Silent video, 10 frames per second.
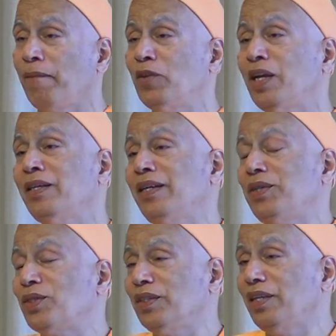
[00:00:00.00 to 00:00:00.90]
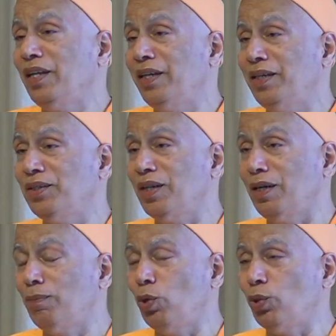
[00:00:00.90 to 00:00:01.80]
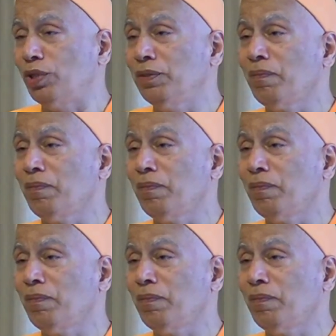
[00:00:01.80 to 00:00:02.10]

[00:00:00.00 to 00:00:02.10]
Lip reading: Nilaya is abode.